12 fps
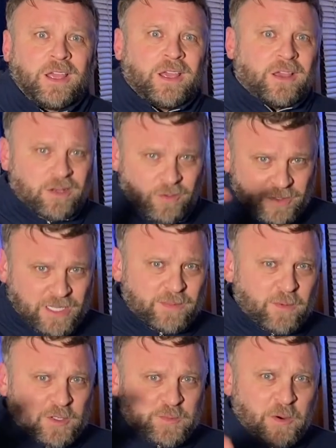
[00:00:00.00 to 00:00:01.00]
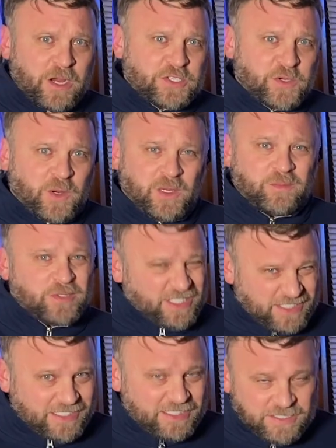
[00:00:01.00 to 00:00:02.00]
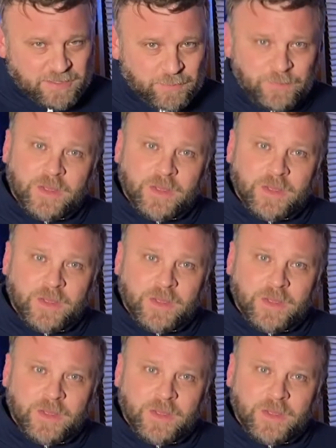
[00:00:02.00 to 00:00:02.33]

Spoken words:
And who's got the most pressure on him? Who's got the least?